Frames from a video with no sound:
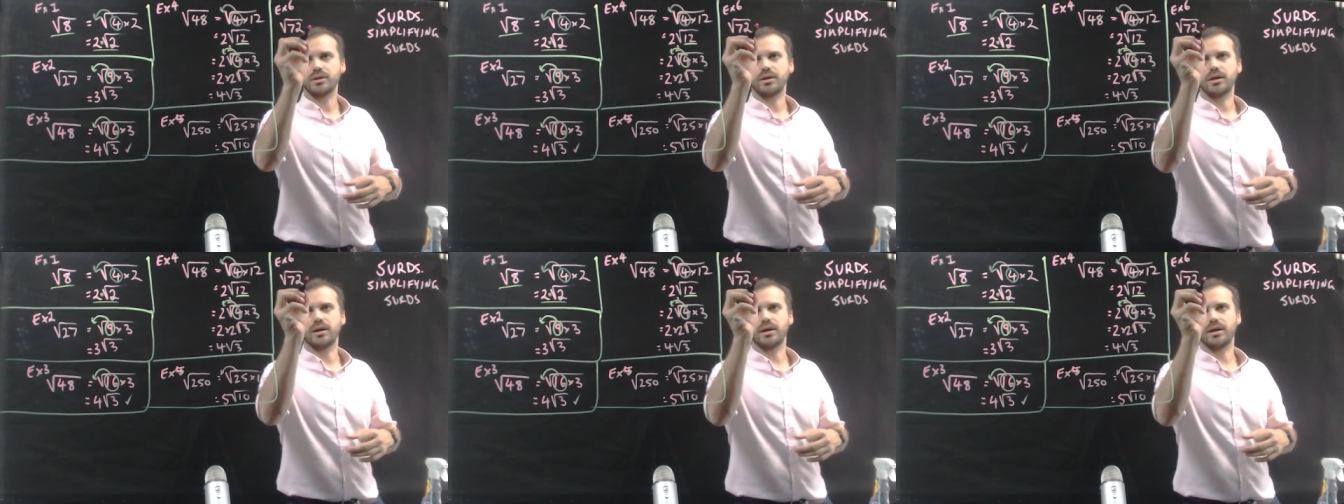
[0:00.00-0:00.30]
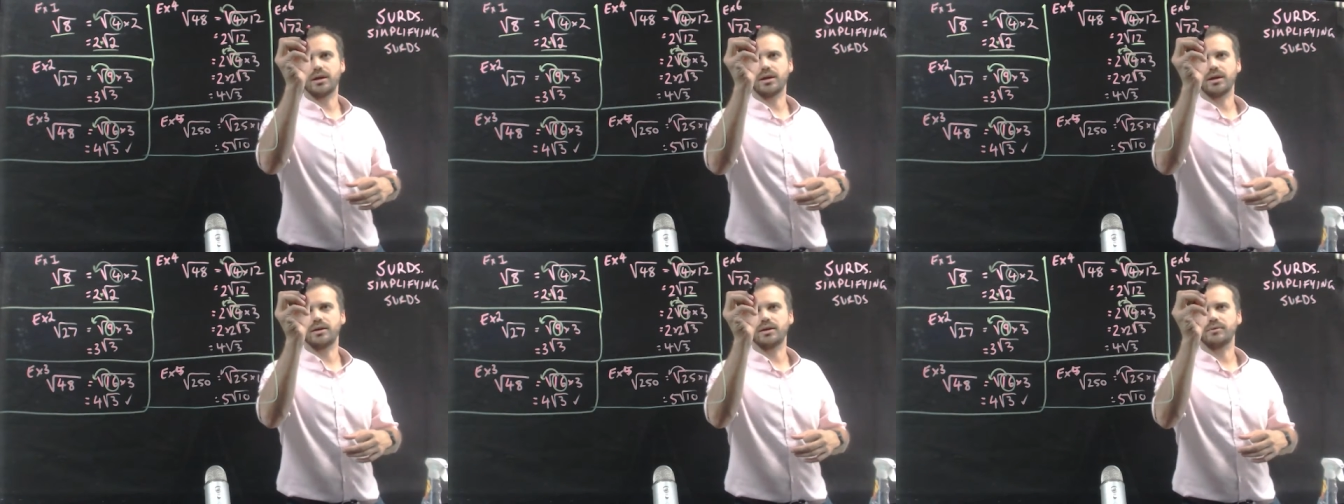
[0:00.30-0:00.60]

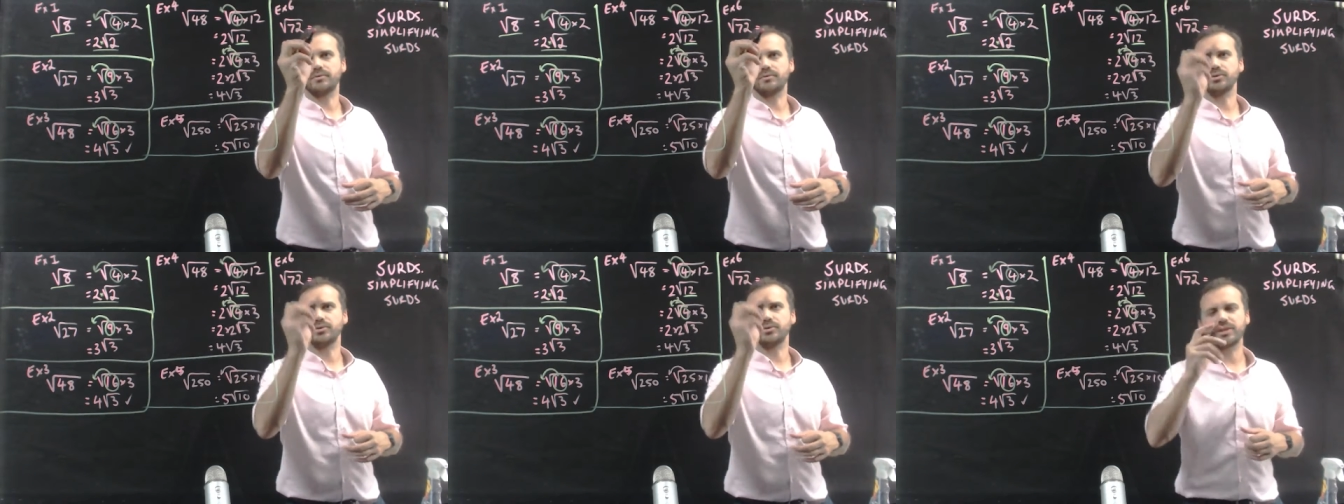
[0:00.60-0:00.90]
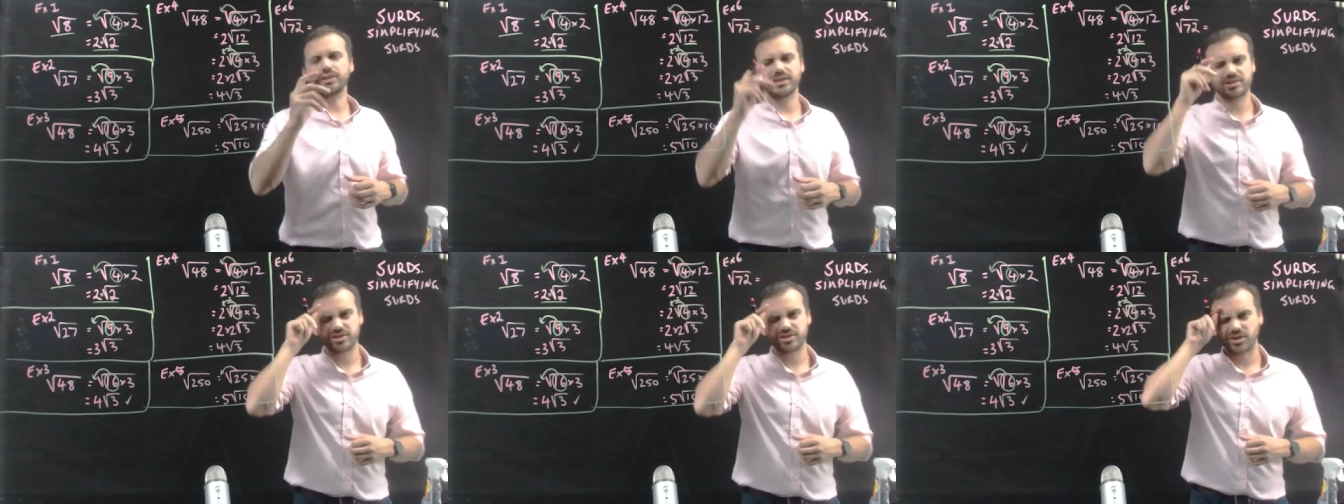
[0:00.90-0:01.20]
Uh,
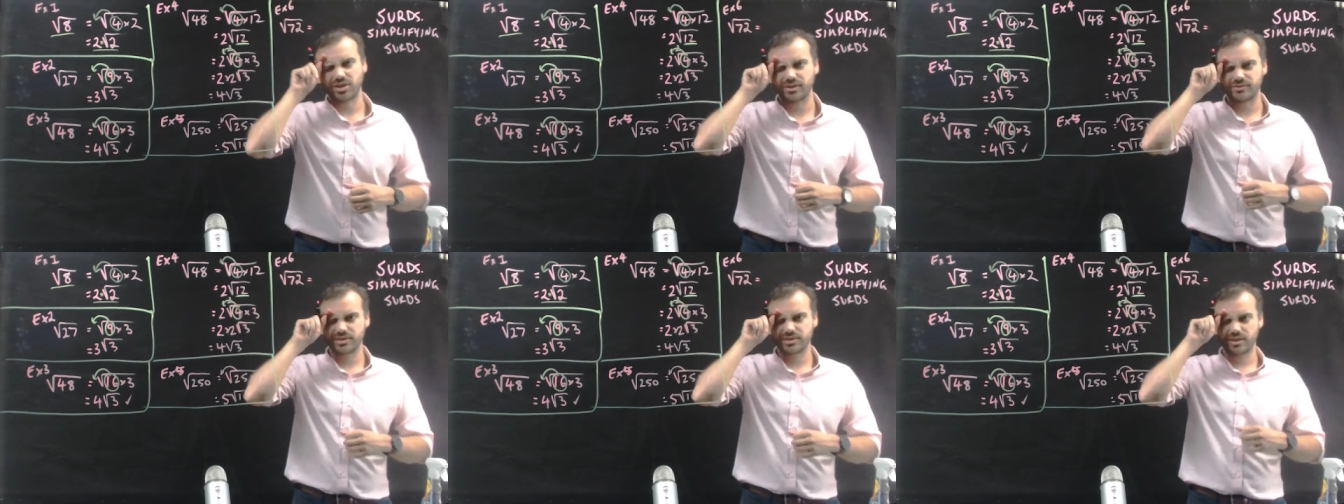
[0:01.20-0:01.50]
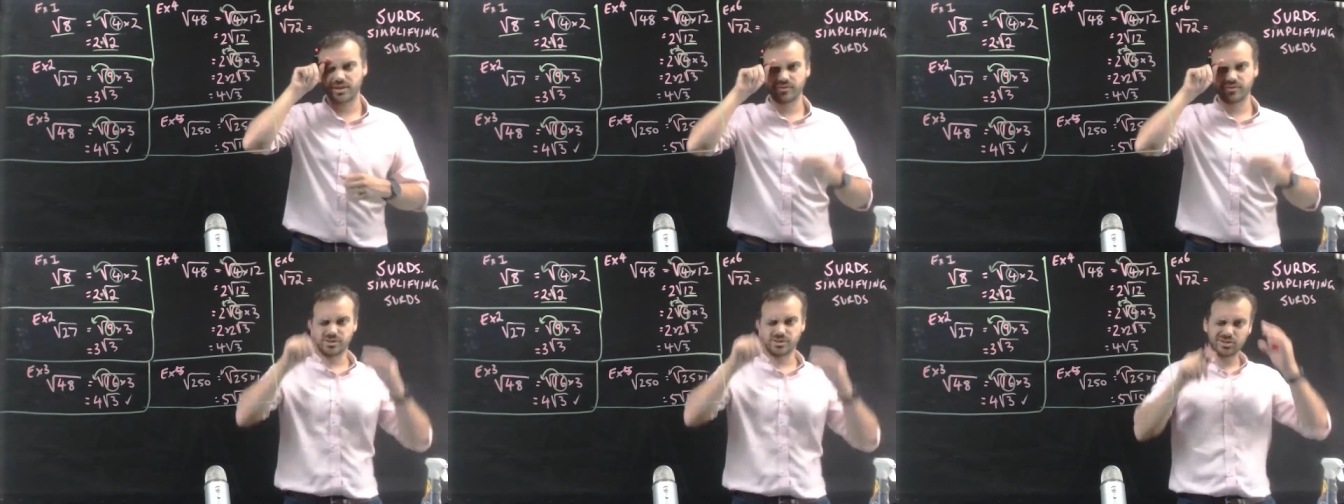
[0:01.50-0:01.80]
look inside of
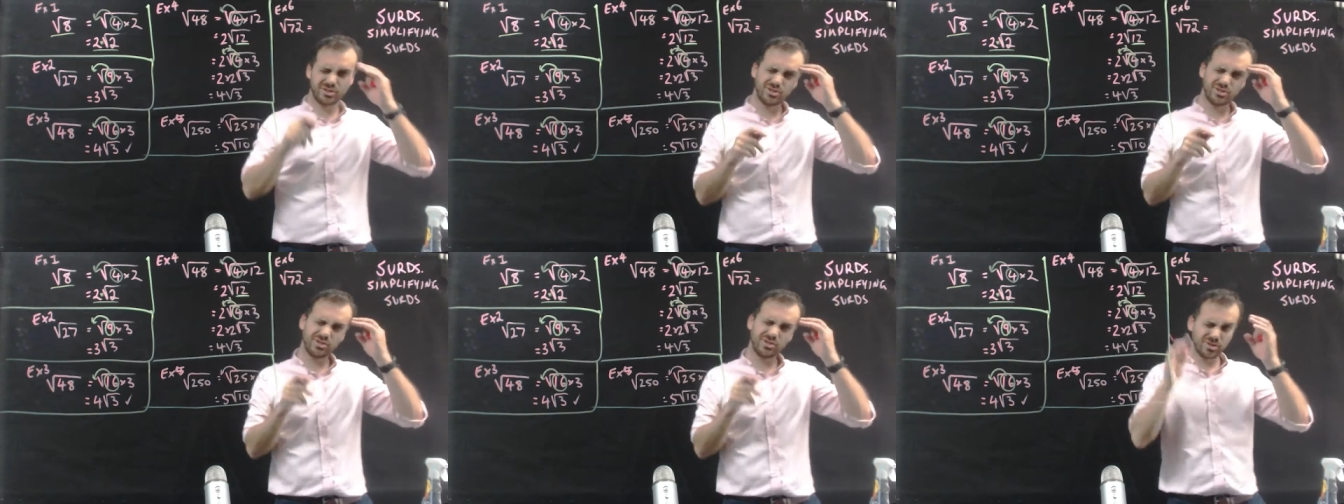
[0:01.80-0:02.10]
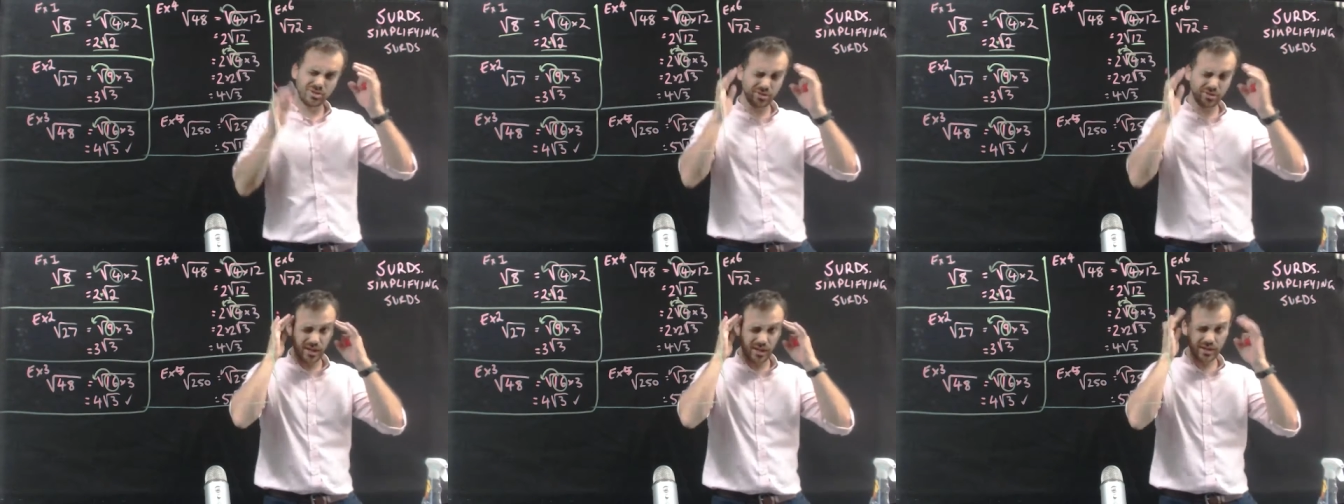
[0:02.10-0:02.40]

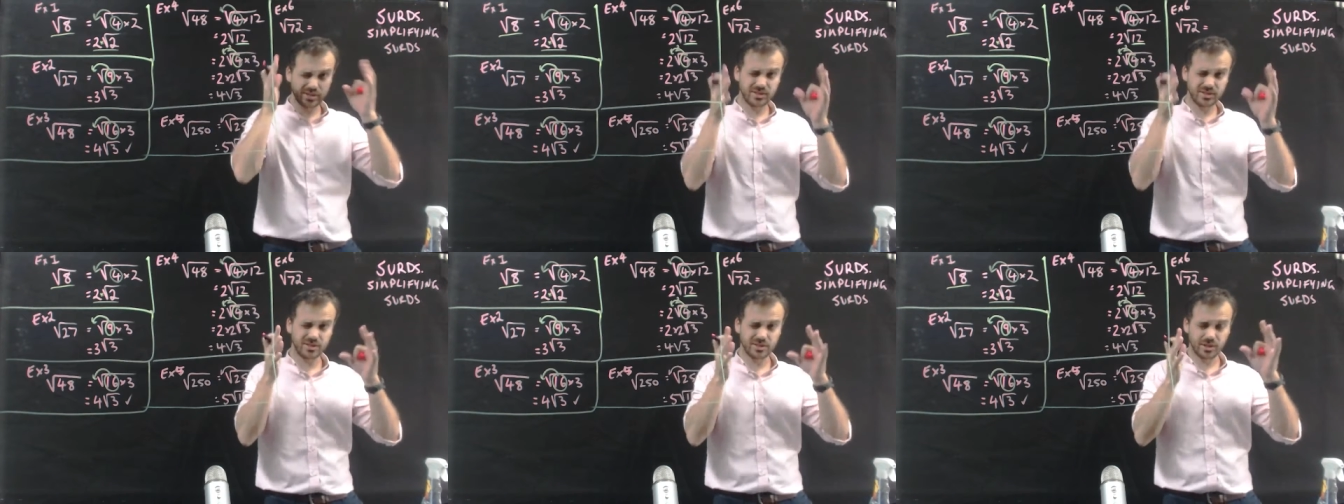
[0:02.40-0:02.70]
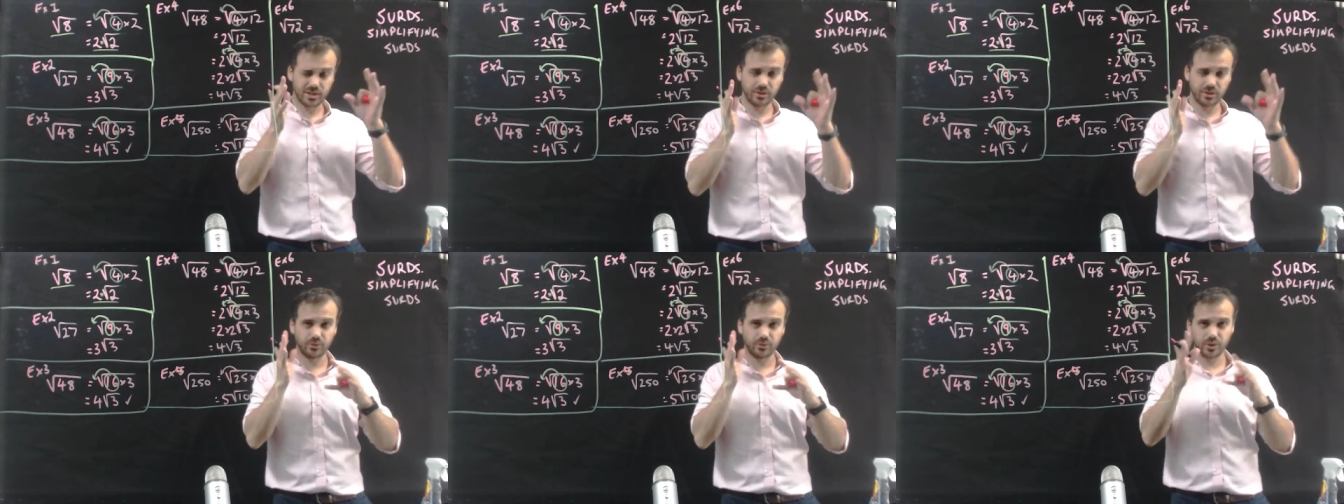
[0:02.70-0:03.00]
72, ask
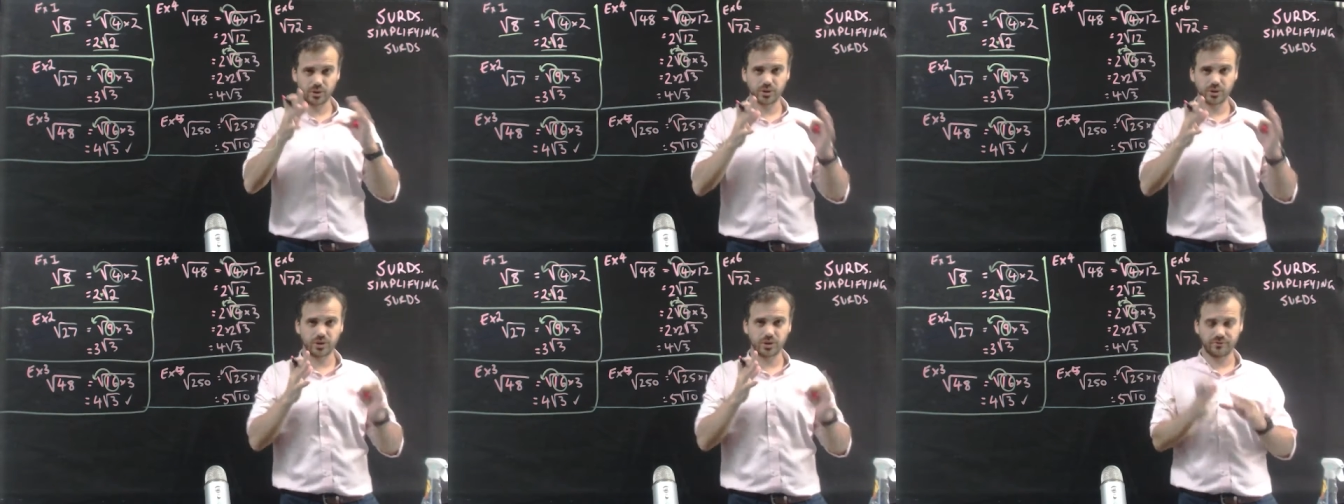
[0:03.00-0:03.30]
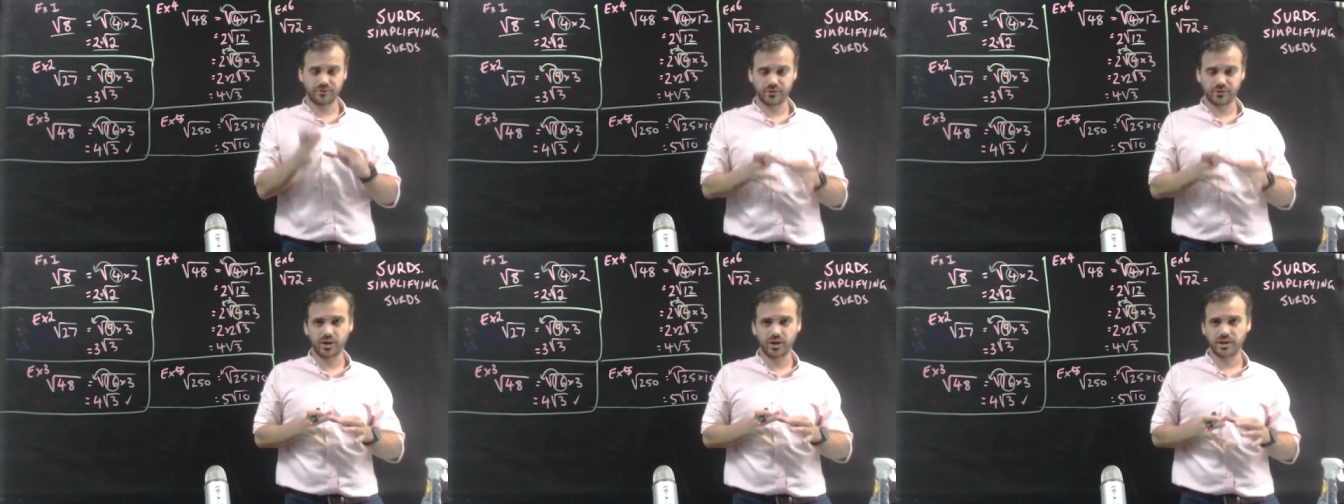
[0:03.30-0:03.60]
yourself, what can I
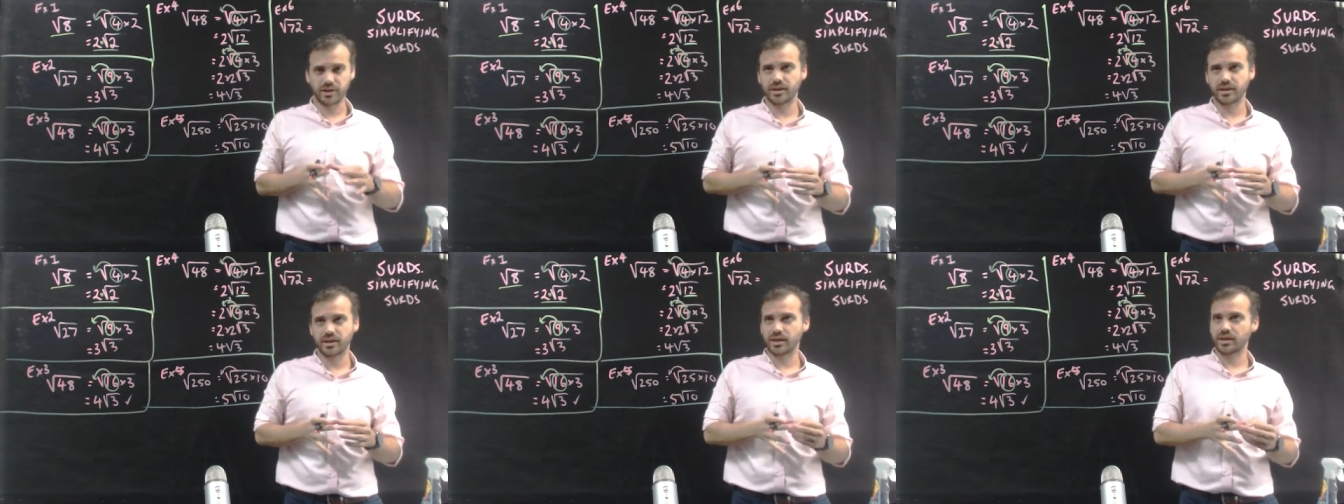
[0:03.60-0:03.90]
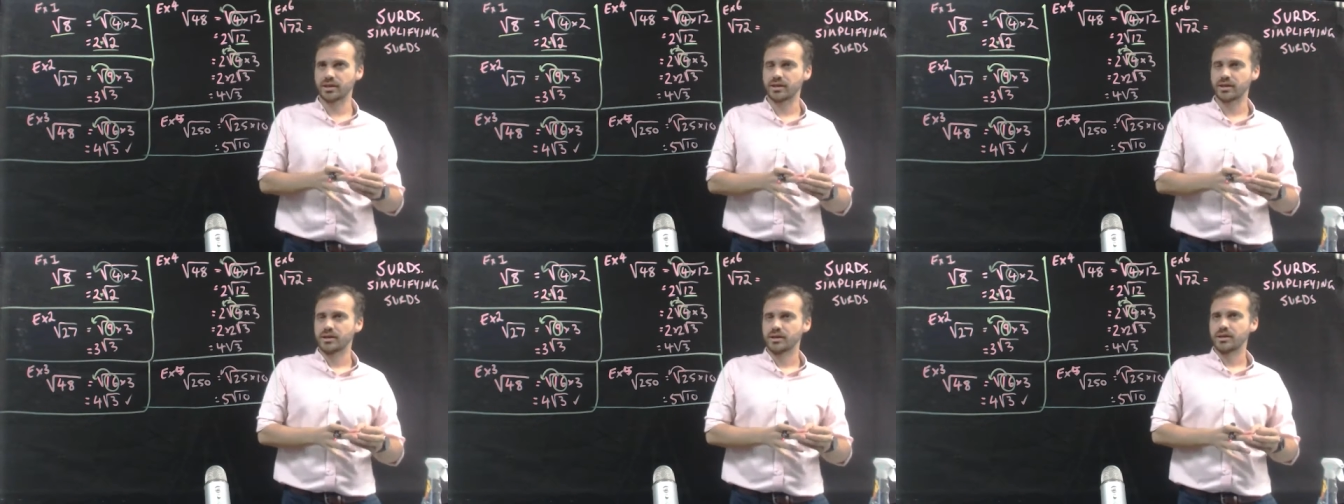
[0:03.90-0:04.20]
find there?